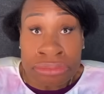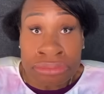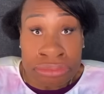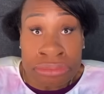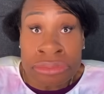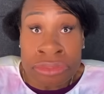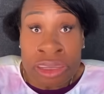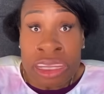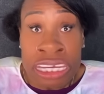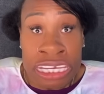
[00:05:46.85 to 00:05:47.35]

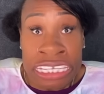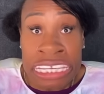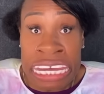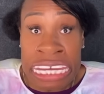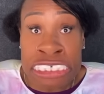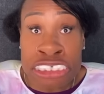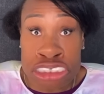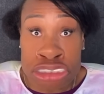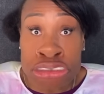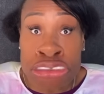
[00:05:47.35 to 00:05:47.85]
Mm-hmm.
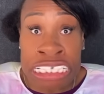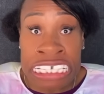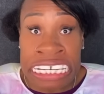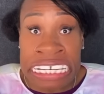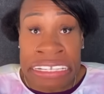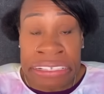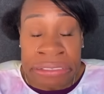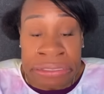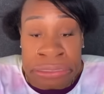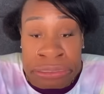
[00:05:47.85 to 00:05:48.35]
Yes, you
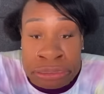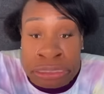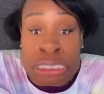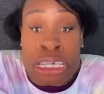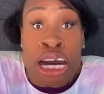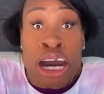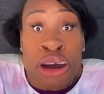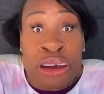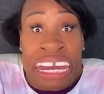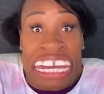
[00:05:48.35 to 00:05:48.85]
did.
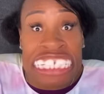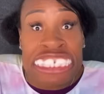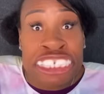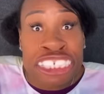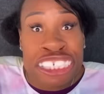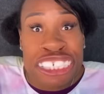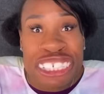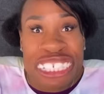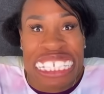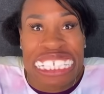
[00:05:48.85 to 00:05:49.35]
Okay,
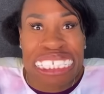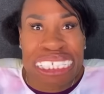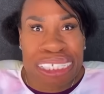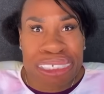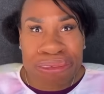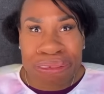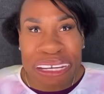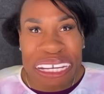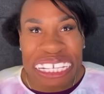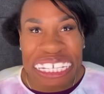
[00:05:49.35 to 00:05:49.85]
shh, this is
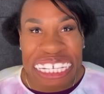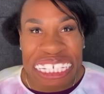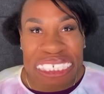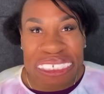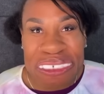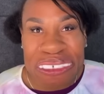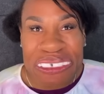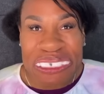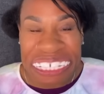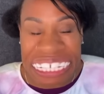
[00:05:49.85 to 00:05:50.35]
where it gets
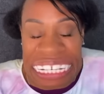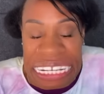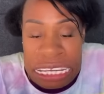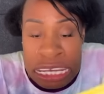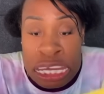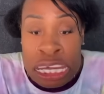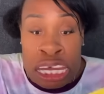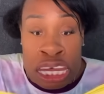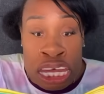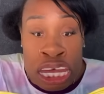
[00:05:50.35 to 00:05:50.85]
good.
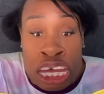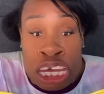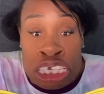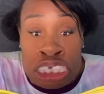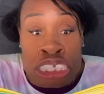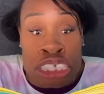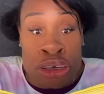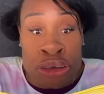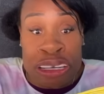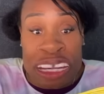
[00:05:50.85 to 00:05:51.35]

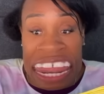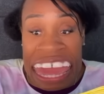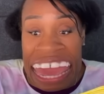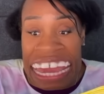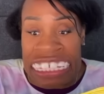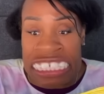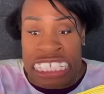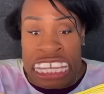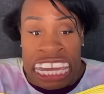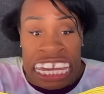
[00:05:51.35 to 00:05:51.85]
So
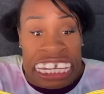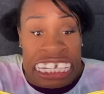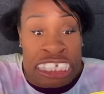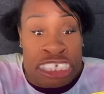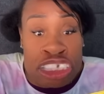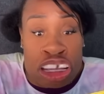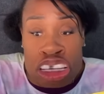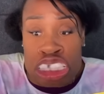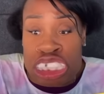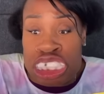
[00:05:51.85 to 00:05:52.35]
next, he
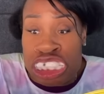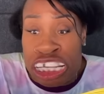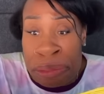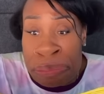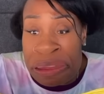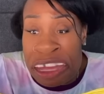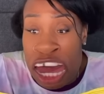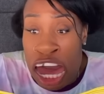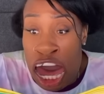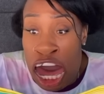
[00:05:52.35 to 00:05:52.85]
starts
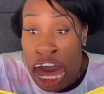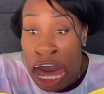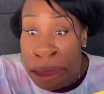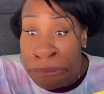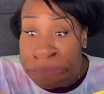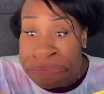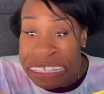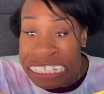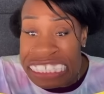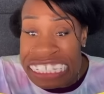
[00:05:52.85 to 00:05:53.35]
jumping
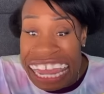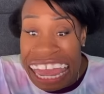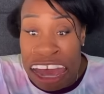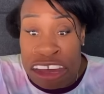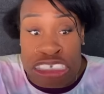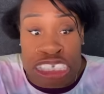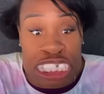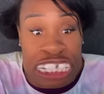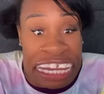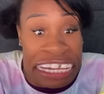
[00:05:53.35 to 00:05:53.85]
up and
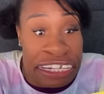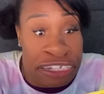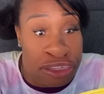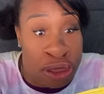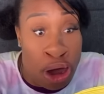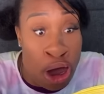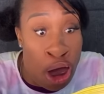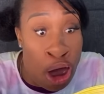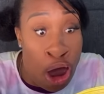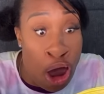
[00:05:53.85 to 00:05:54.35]
down, shaking
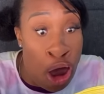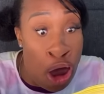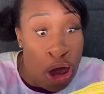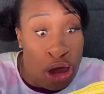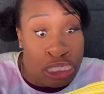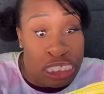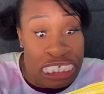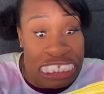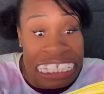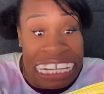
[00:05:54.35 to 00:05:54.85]
the
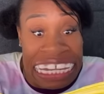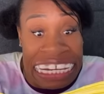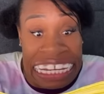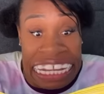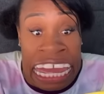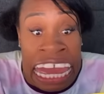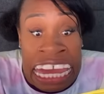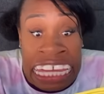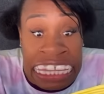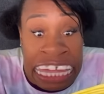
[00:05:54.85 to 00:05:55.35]
whole
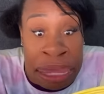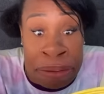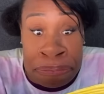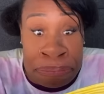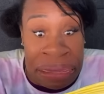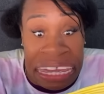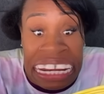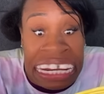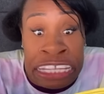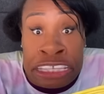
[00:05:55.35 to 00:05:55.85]
city. Then
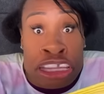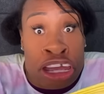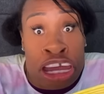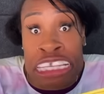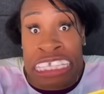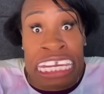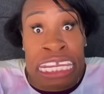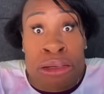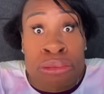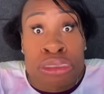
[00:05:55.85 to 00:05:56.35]
many
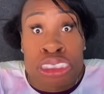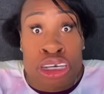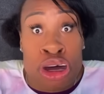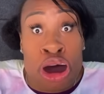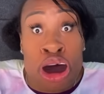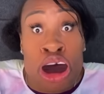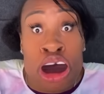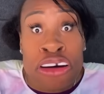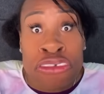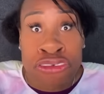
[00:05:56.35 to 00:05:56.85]
thought that it was an
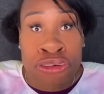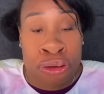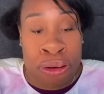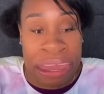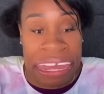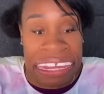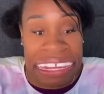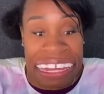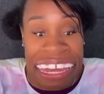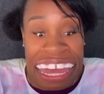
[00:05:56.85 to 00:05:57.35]

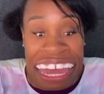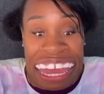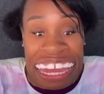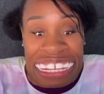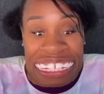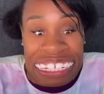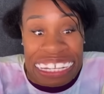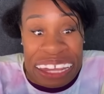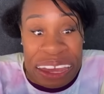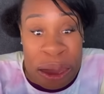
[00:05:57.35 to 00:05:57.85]
earthquake.
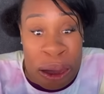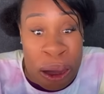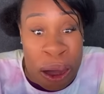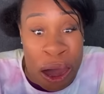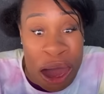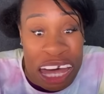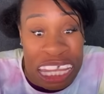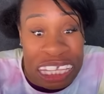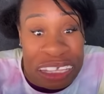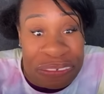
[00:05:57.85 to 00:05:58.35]
Then
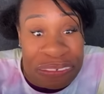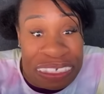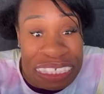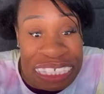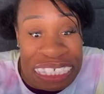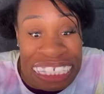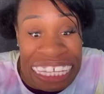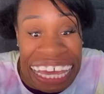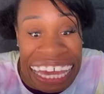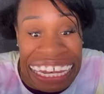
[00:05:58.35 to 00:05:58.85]
all of a
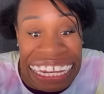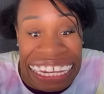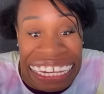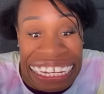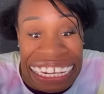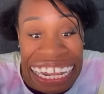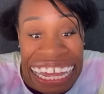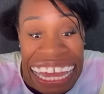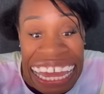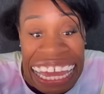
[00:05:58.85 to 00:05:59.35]

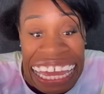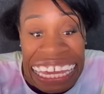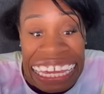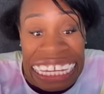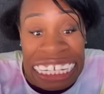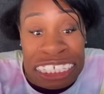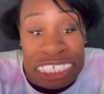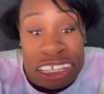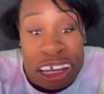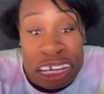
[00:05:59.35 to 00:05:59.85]
sudden,
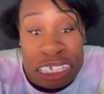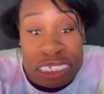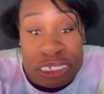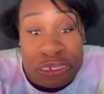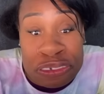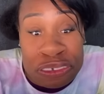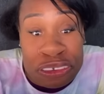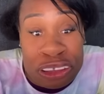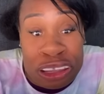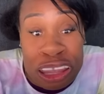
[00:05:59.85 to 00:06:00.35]
he starts
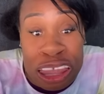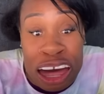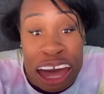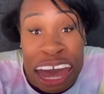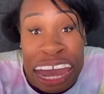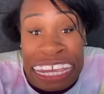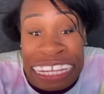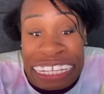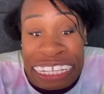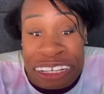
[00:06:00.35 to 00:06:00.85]

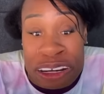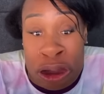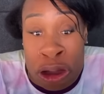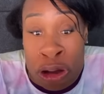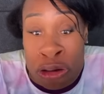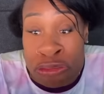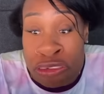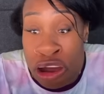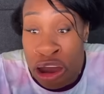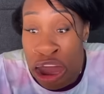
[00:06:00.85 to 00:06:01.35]
flying
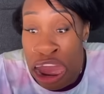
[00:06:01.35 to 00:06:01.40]
over